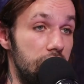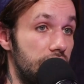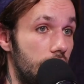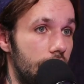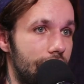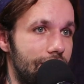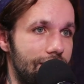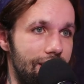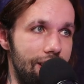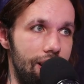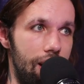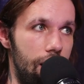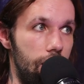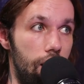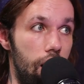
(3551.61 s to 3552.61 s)
be fun, and
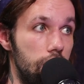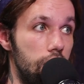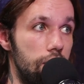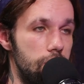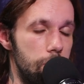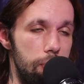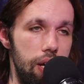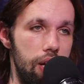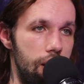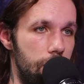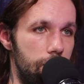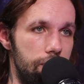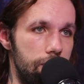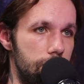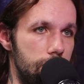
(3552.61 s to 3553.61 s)
I love Japan.
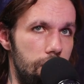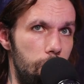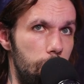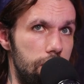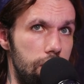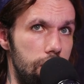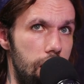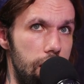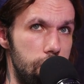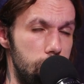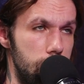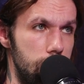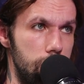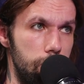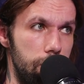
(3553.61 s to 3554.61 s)
I went there
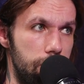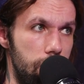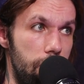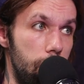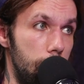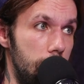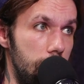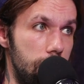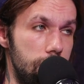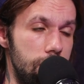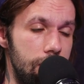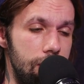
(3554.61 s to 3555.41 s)
last year with another band,